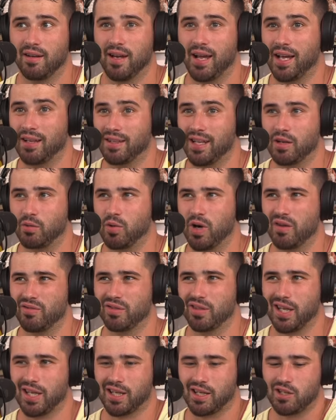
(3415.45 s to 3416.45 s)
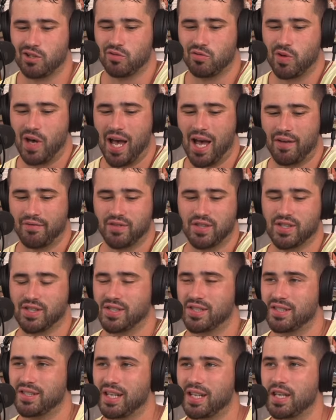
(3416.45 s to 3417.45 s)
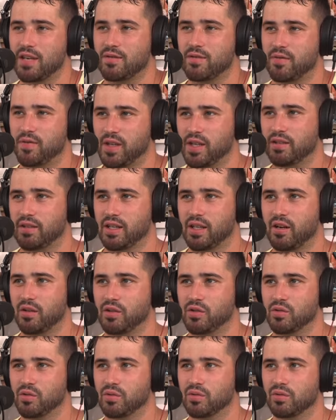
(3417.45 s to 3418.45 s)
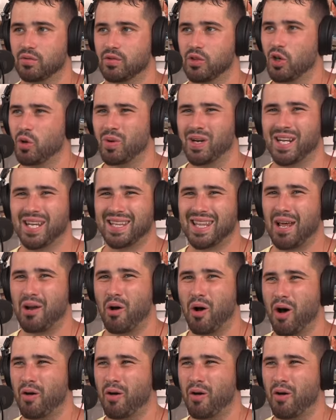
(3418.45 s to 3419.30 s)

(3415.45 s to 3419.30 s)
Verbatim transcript: and like whatever, like you have this sticky feeling on you. Yeah. You don't want to get that I